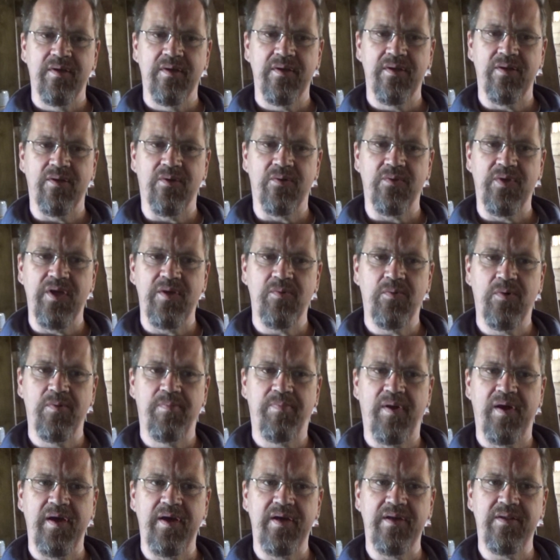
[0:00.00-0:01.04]
You know, they were
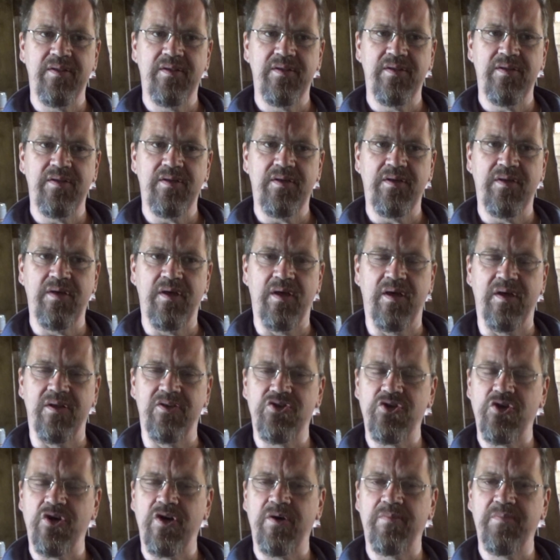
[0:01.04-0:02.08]
playing the
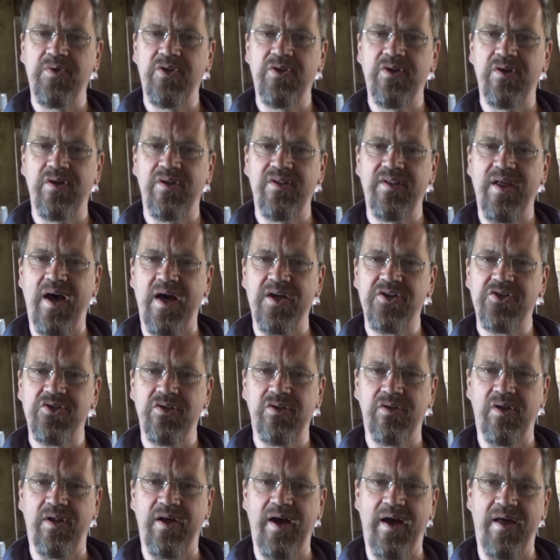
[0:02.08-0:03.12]
German
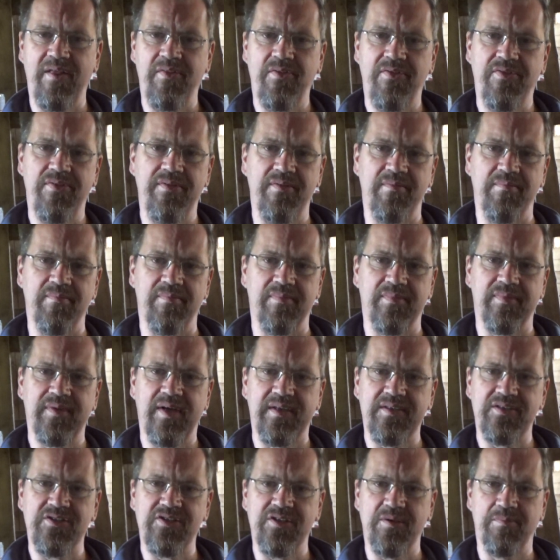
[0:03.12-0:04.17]
national anthem
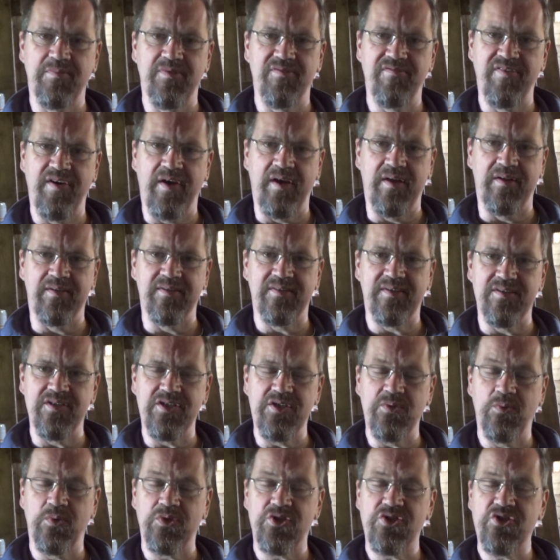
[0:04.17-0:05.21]
at some event, and
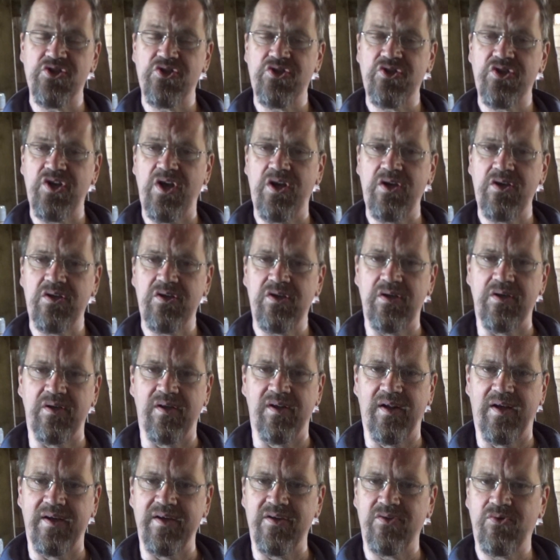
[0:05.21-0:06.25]
she was shaking
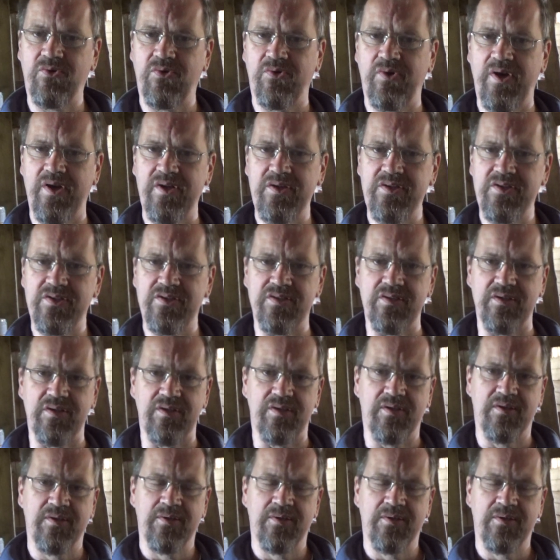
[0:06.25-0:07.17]
like crazy.